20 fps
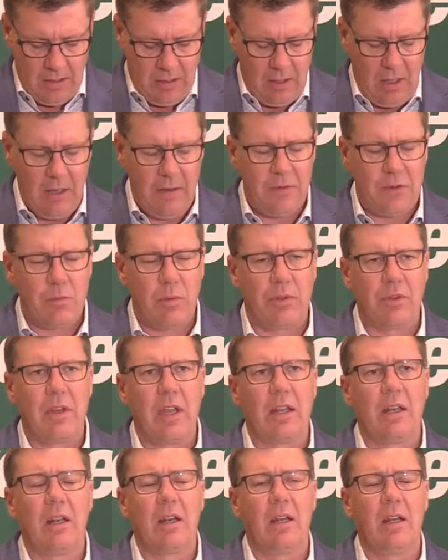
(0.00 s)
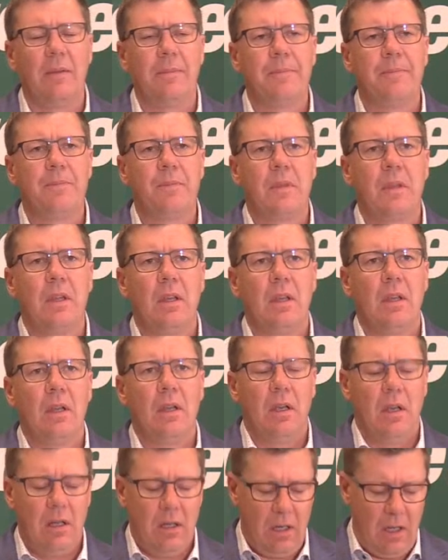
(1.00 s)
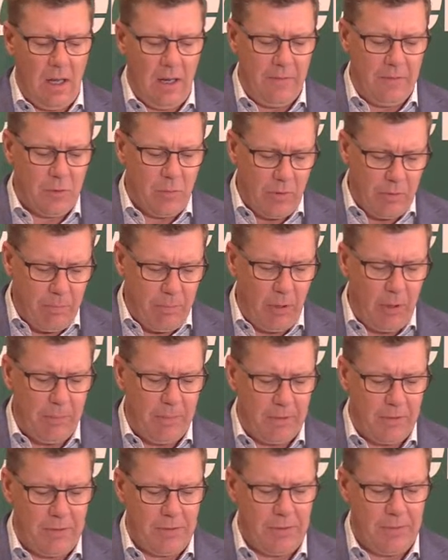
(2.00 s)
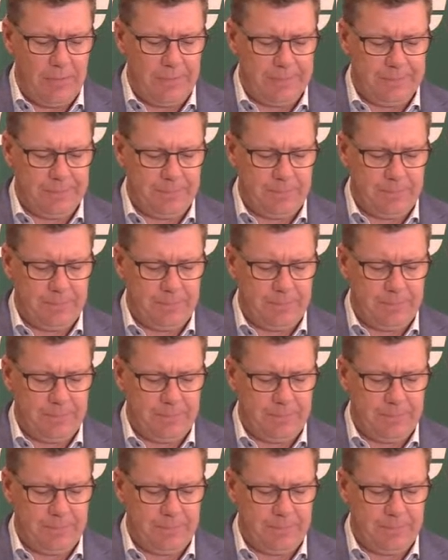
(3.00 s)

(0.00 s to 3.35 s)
lives with dignity, and lives with purpose.